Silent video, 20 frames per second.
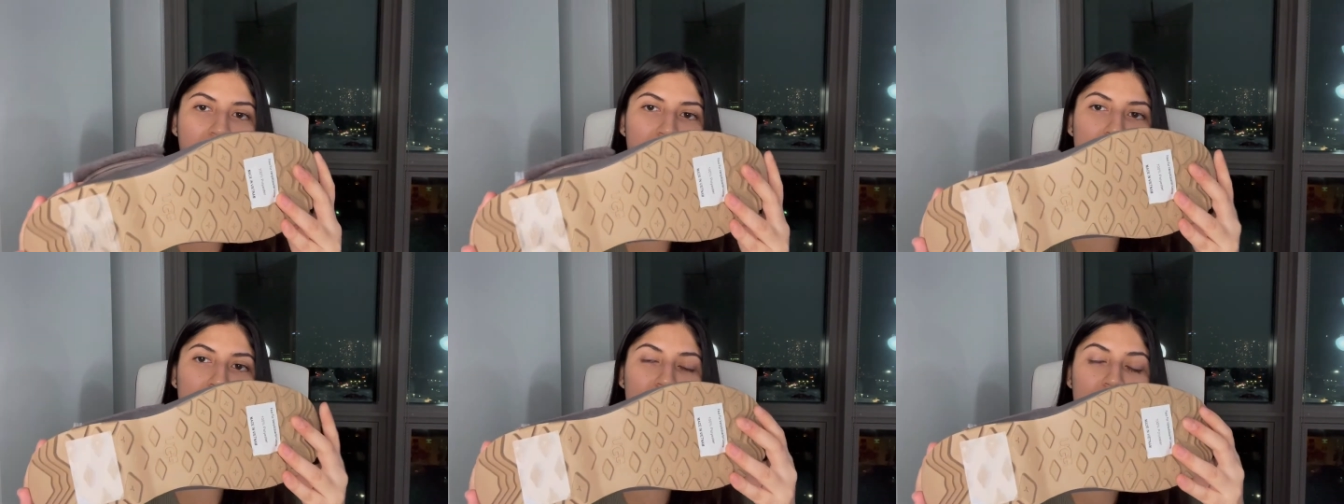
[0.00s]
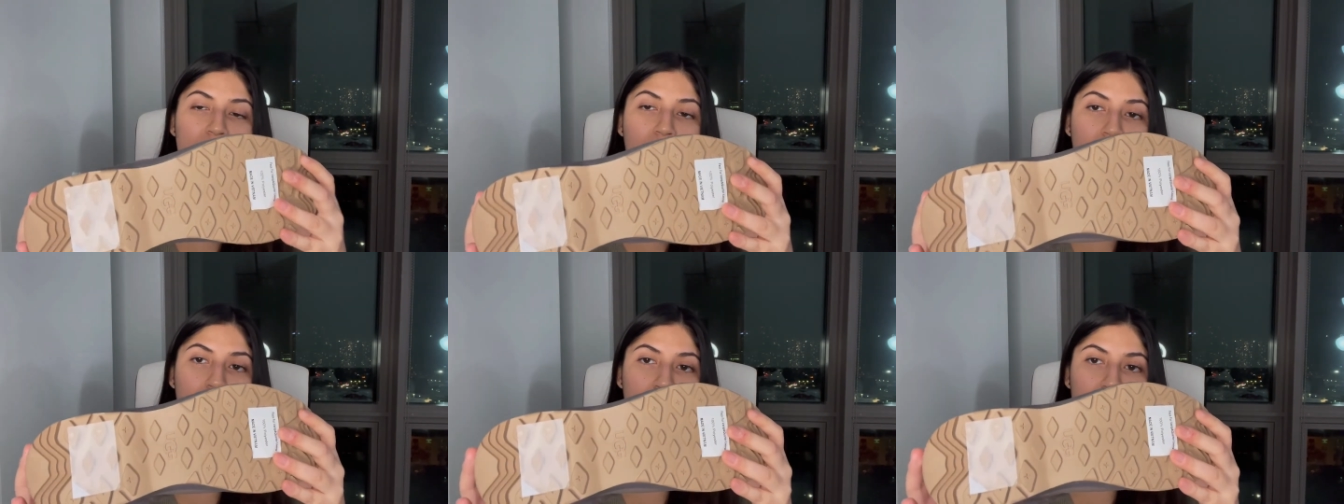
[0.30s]

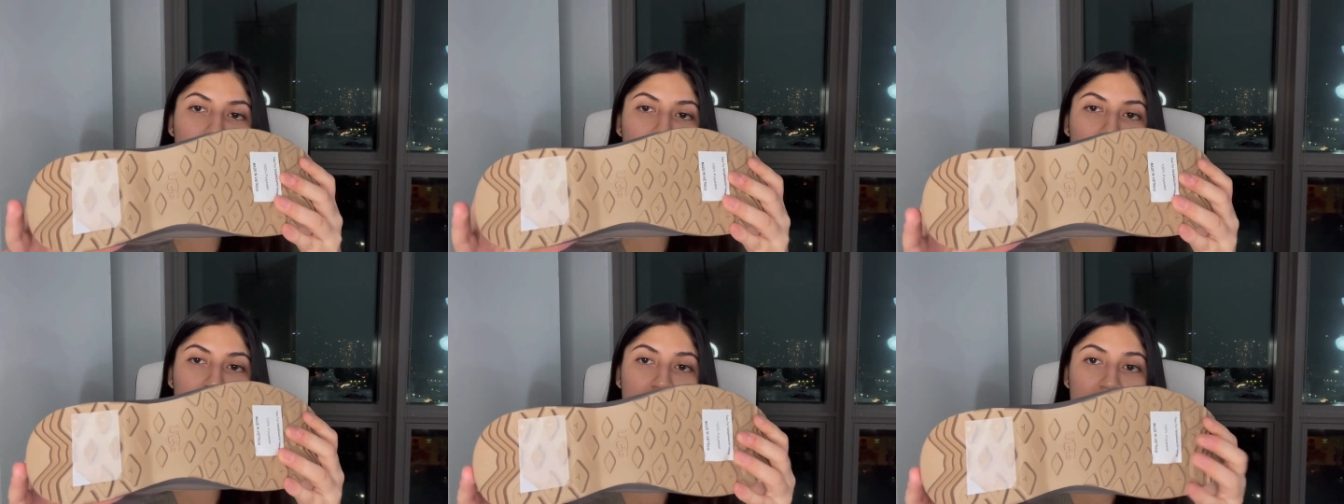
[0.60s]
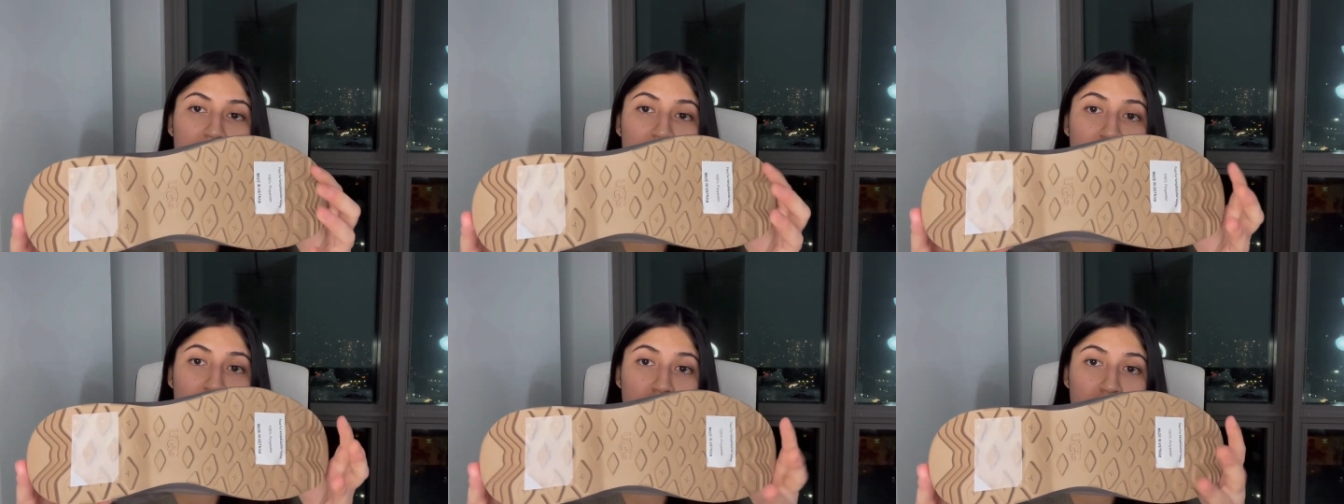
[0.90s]
They are really
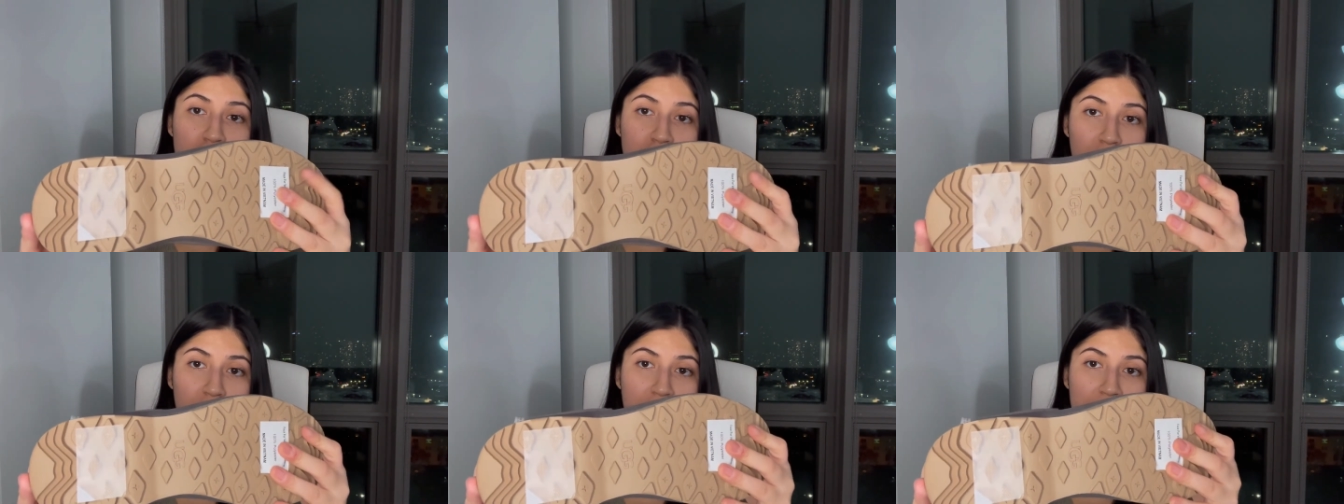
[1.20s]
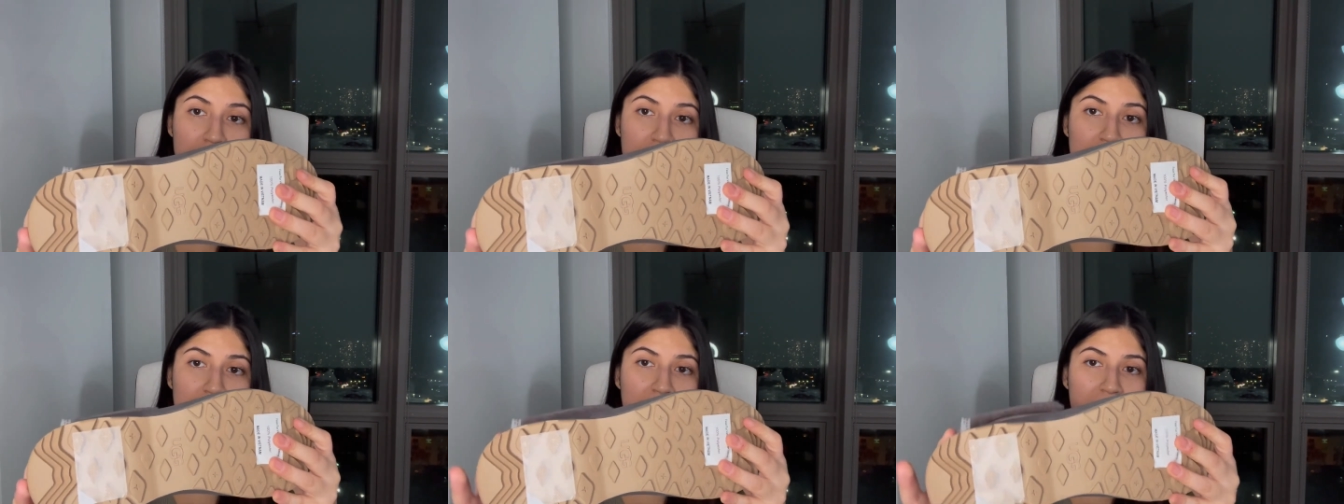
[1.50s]
like
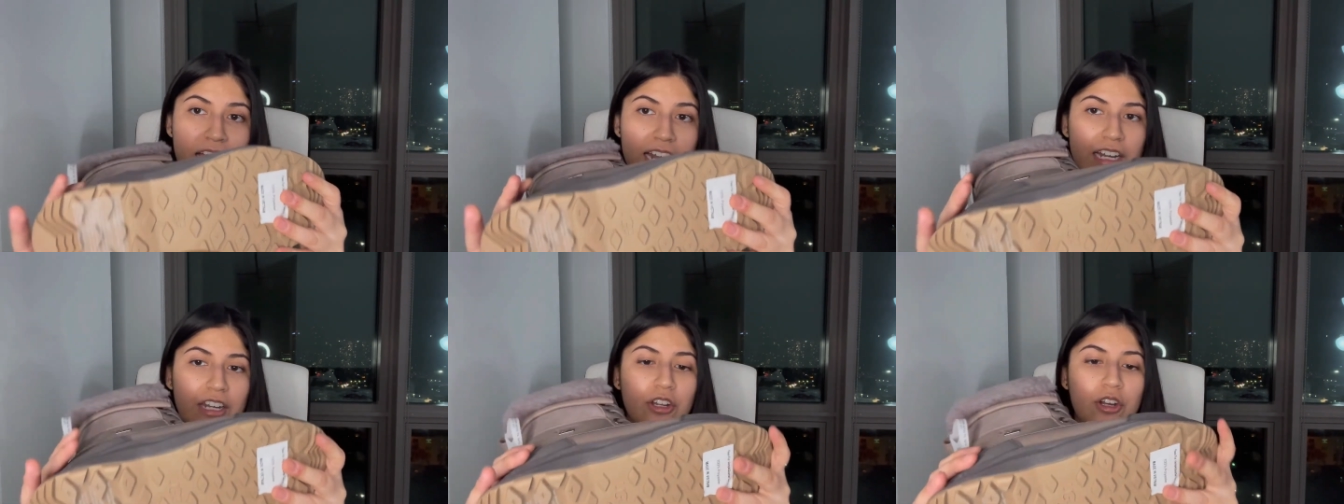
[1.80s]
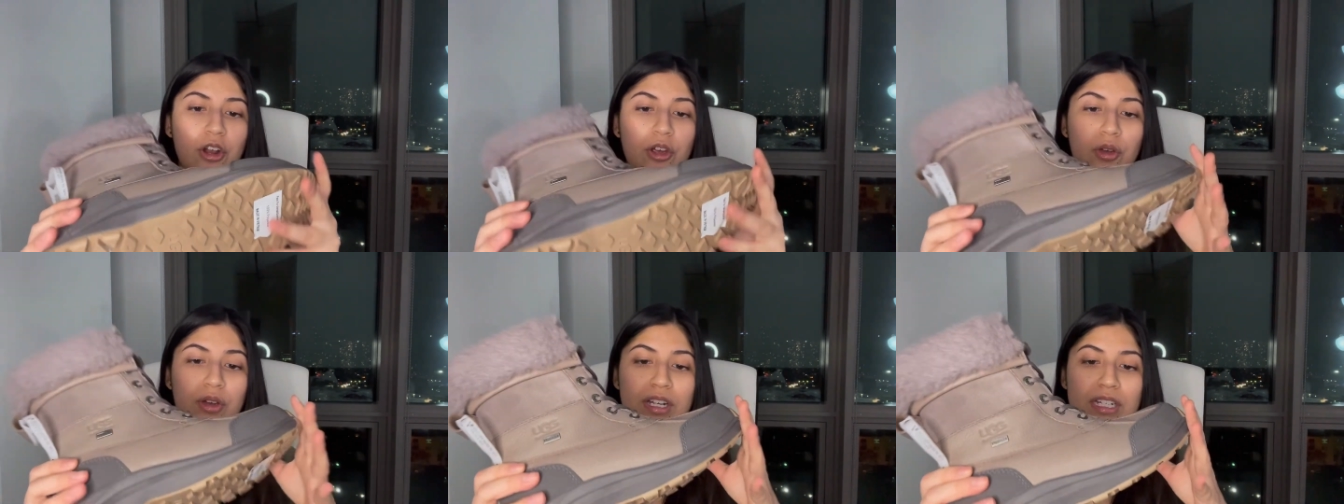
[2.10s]
sturdy, and you
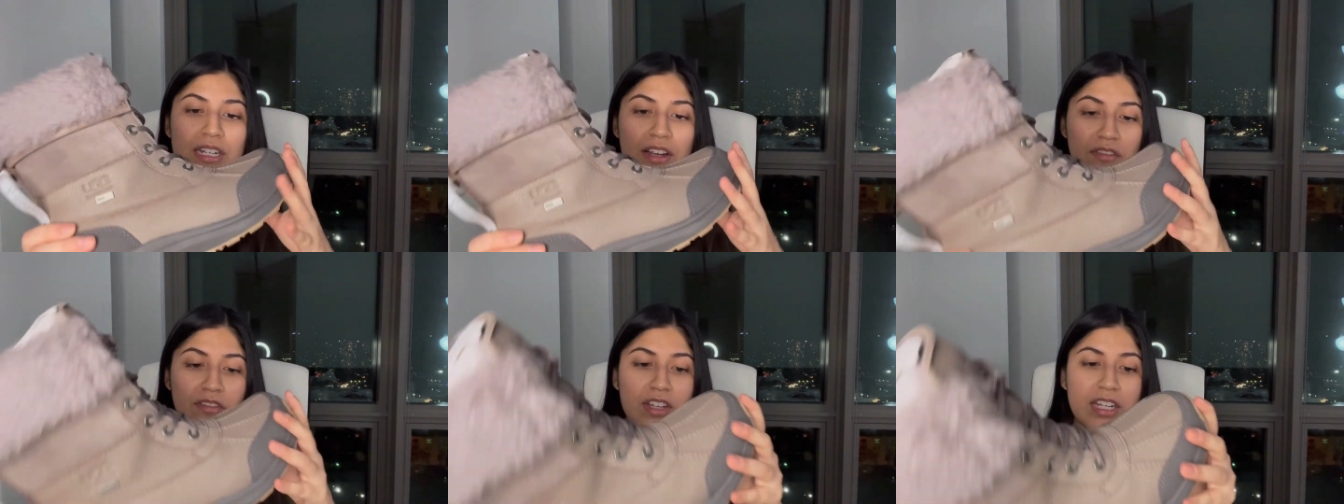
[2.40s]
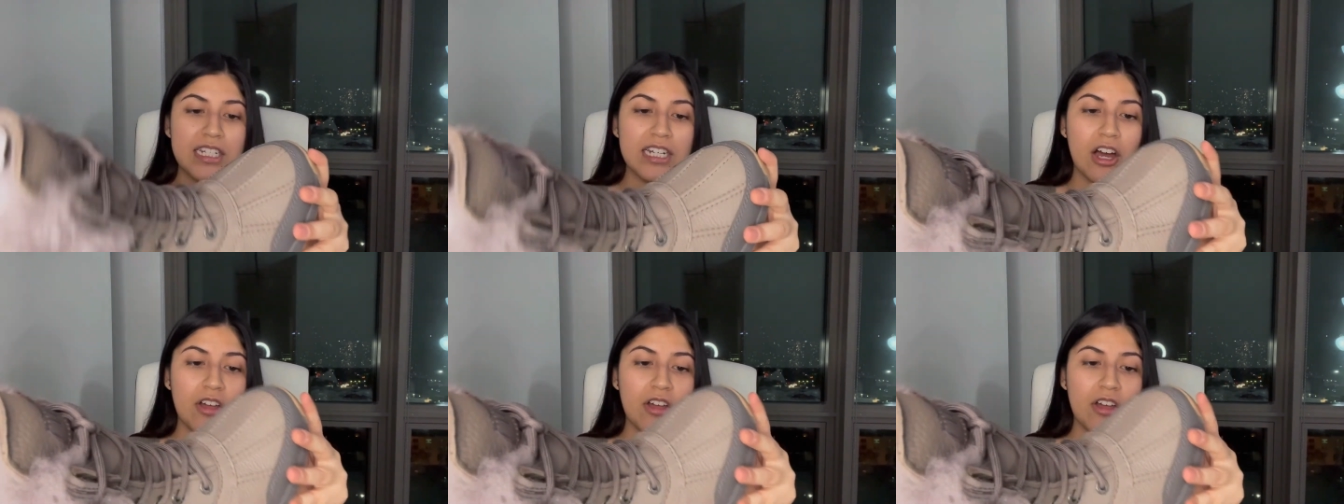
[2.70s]
know, you can definitely tell